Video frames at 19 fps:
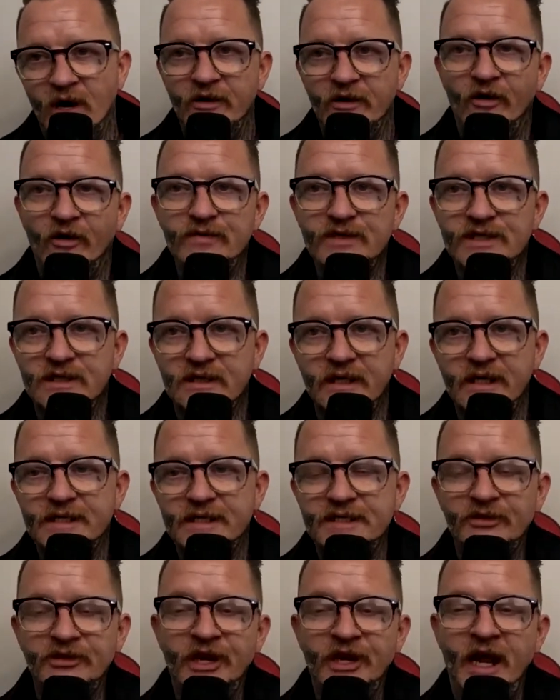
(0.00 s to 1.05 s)
Obviously, it's
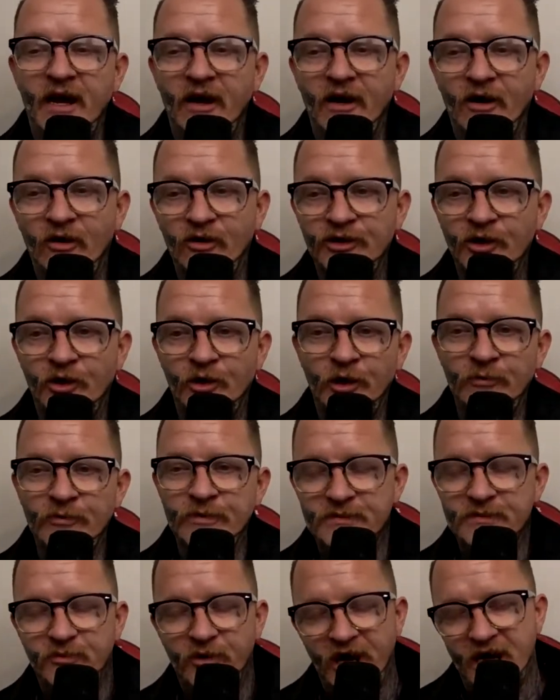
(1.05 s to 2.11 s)
an anonymous
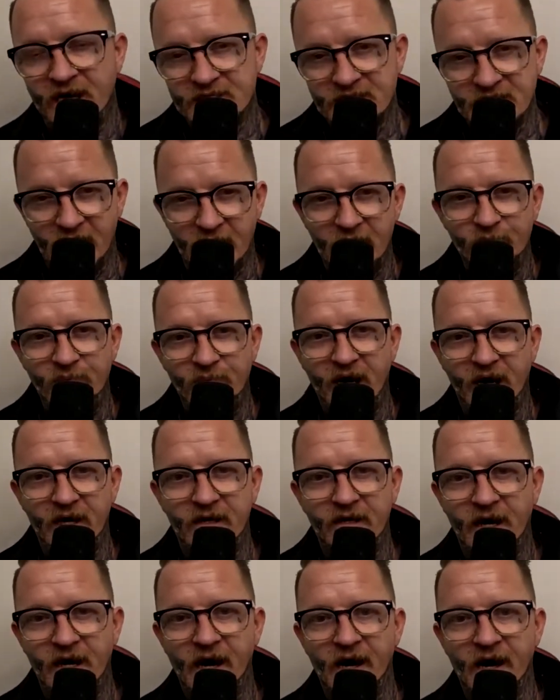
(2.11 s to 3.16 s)
browser, but
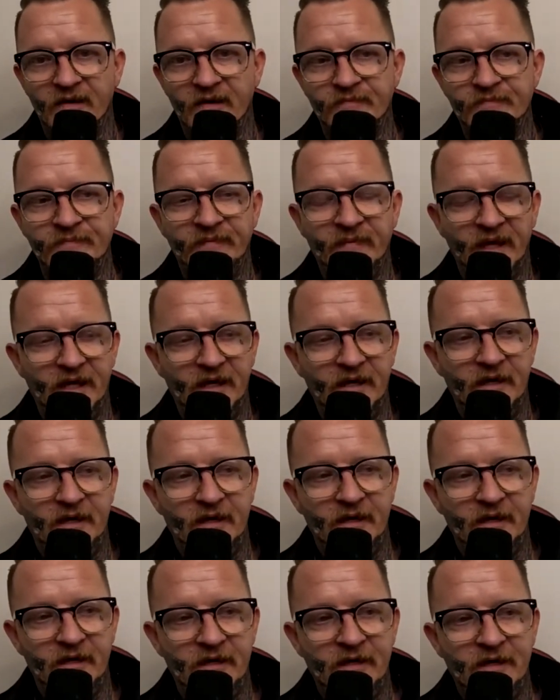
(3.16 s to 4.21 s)

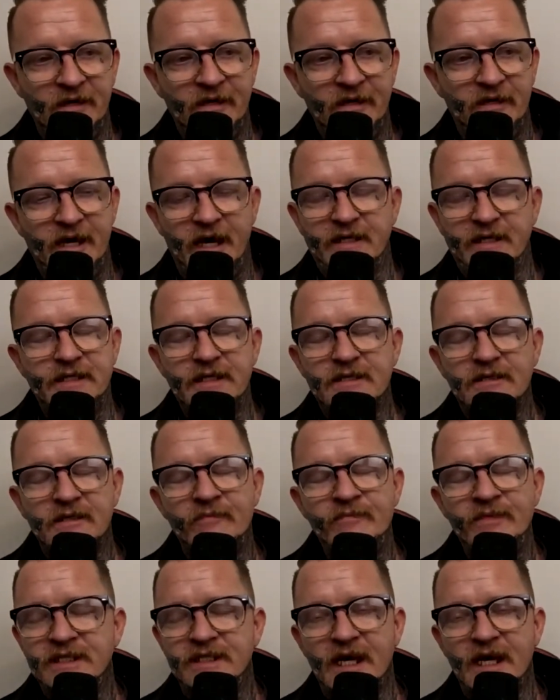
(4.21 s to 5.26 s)
yeah, just let
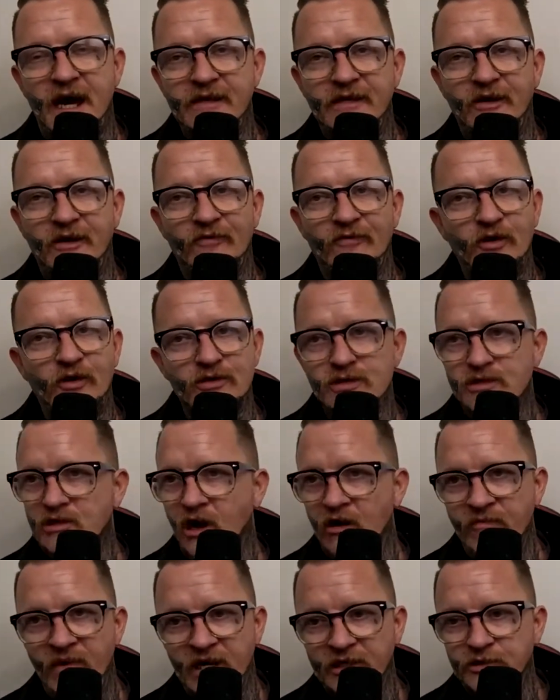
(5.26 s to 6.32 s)
me say that I've got so
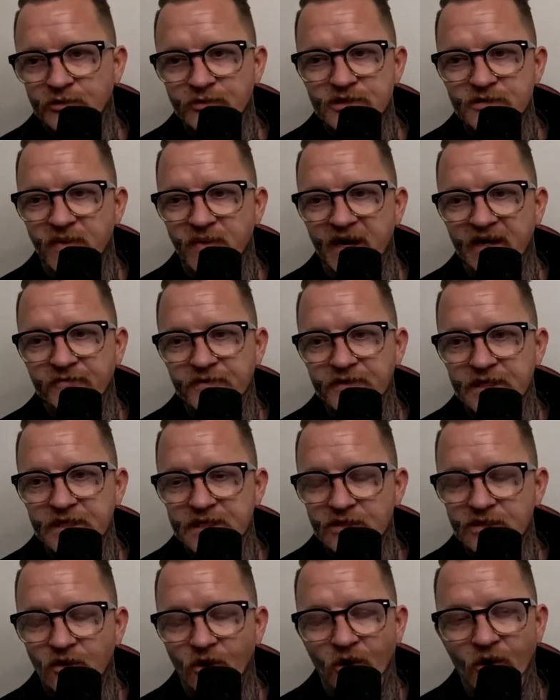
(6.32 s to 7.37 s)
much respect for this
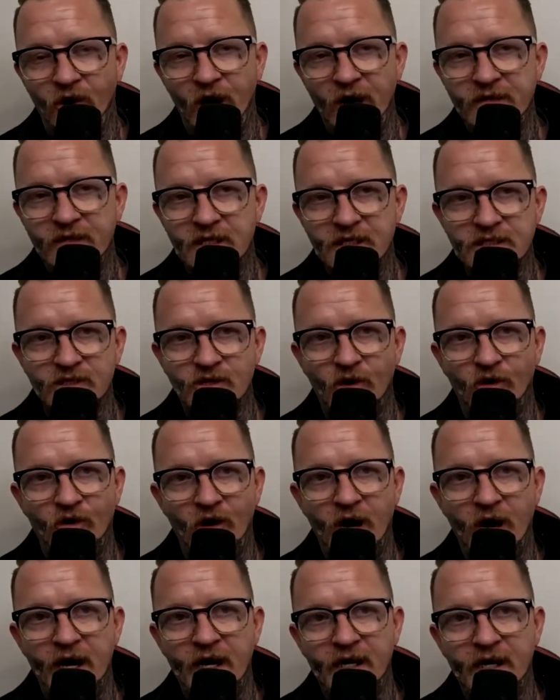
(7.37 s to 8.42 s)
guy. This
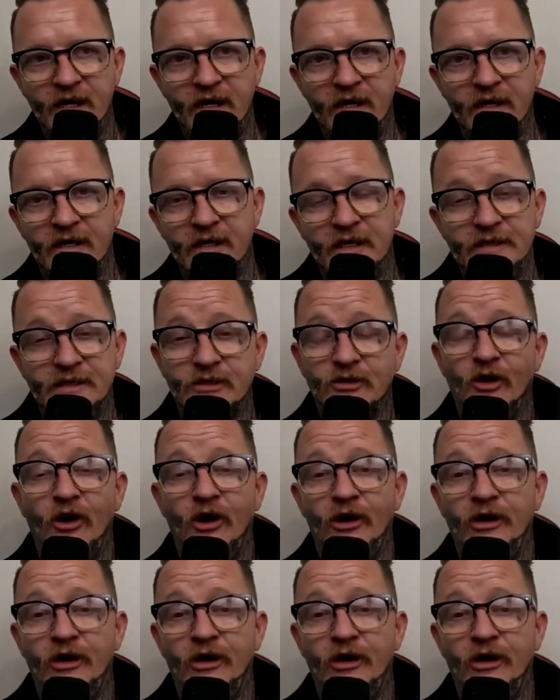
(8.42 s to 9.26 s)
guy, he's got